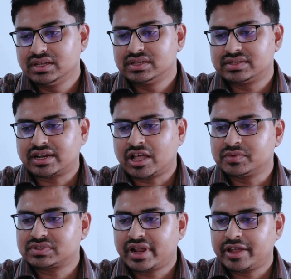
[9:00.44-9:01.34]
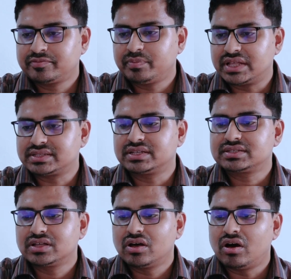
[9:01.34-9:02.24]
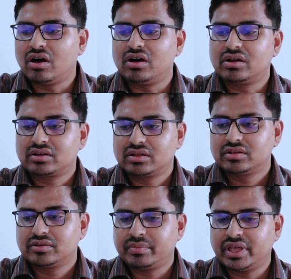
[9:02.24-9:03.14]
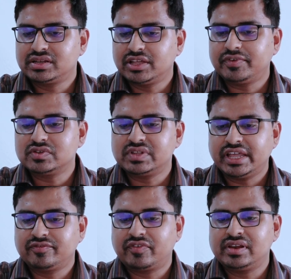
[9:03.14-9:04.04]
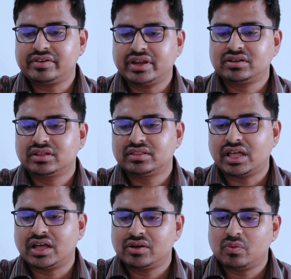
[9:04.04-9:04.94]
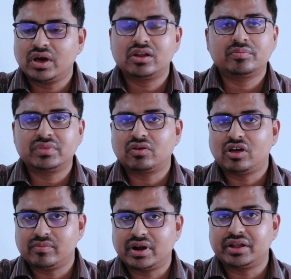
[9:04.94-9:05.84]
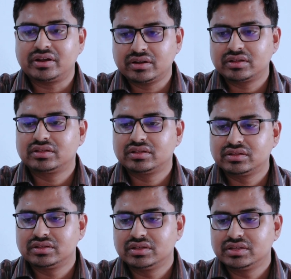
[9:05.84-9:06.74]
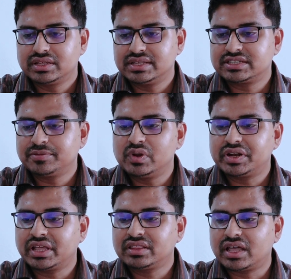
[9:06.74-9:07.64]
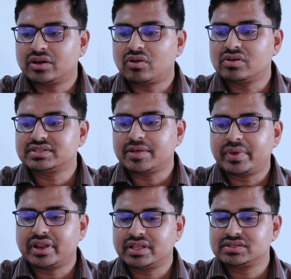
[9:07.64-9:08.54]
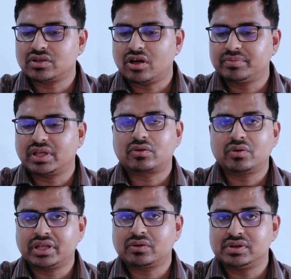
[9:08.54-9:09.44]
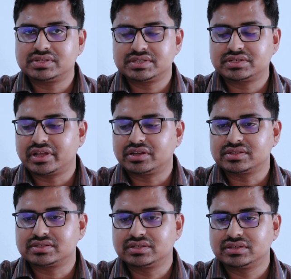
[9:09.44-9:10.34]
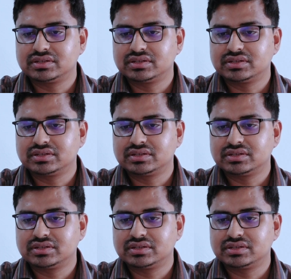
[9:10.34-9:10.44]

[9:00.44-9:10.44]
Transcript: circumscribed masses or may diffusely infiltrate the wall of the gallbladder, stimulating the gross appearance of the chronic cholecystitis.